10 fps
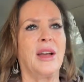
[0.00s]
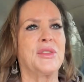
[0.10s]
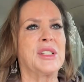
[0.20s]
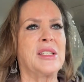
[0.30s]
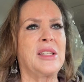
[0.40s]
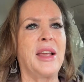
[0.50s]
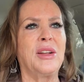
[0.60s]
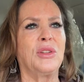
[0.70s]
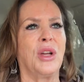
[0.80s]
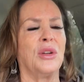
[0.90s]
of a
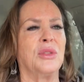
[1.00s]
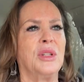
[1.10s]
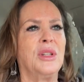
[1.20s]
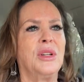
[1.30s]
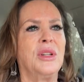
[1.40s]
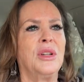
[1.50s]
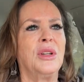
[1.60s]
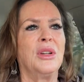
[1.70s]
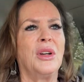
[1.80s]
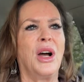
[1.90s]

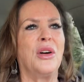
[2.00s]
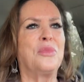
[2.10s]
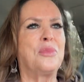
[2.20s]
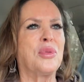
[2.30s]
cyclone of